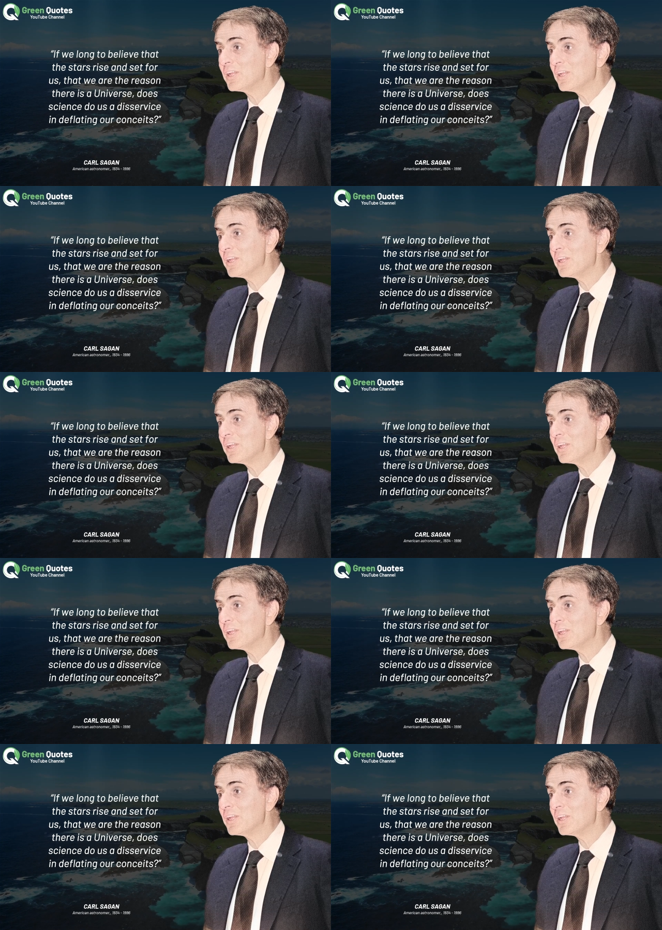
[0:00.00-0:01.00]

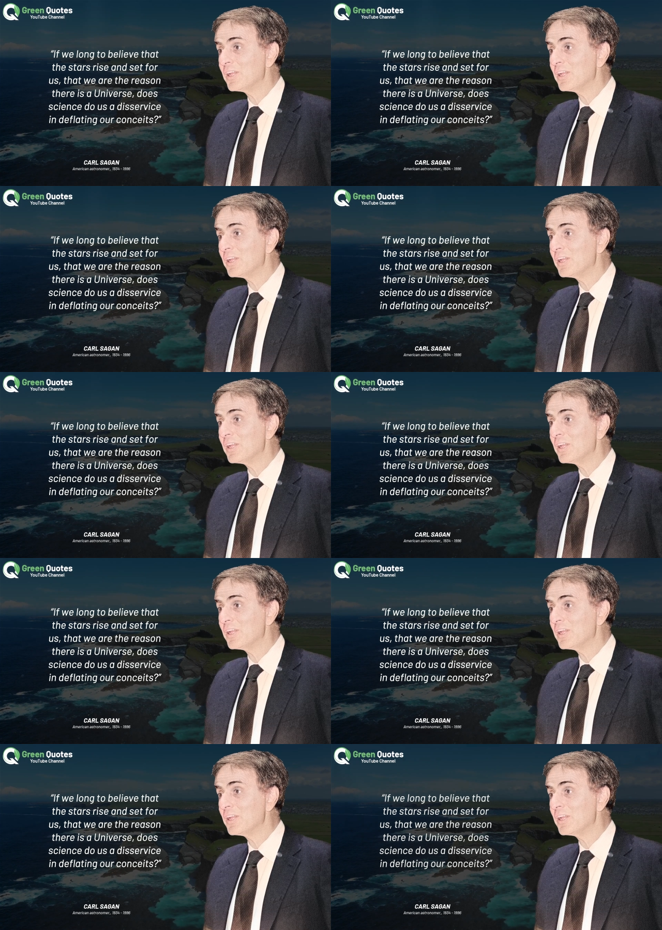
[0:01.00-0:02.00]

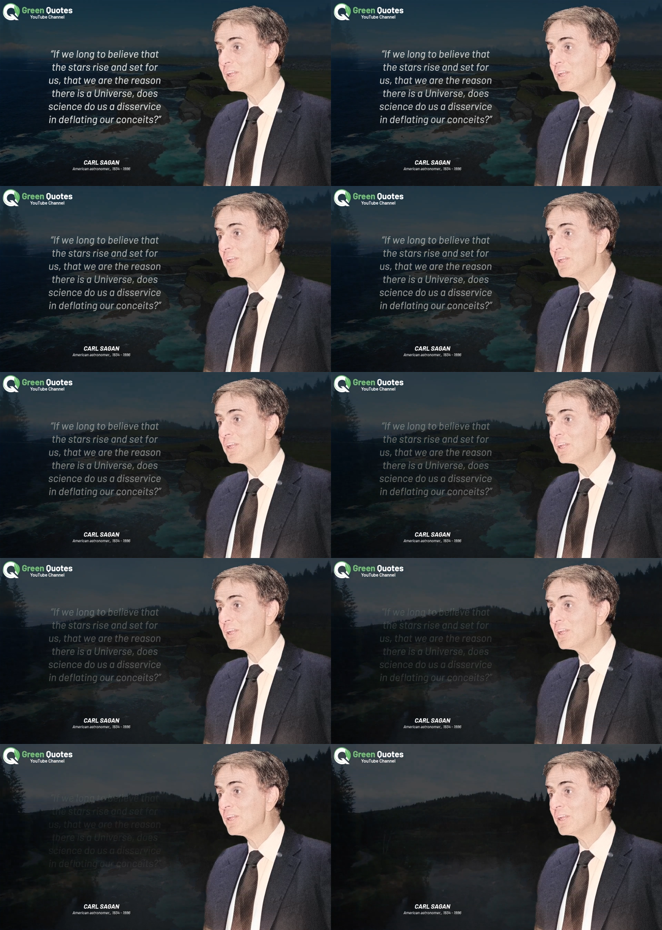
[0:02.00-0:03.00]

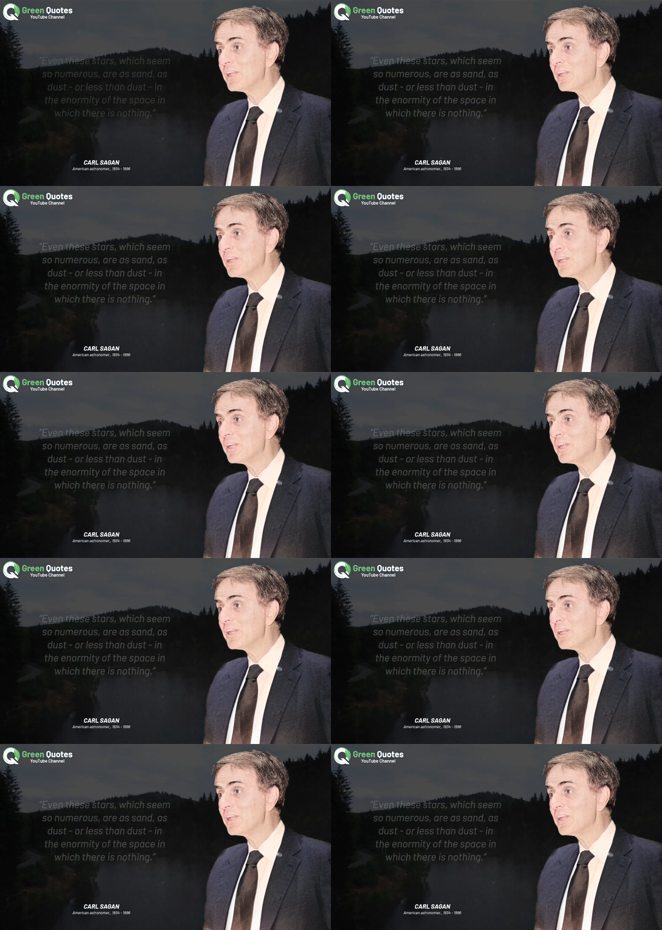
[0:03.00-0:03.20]
(silence)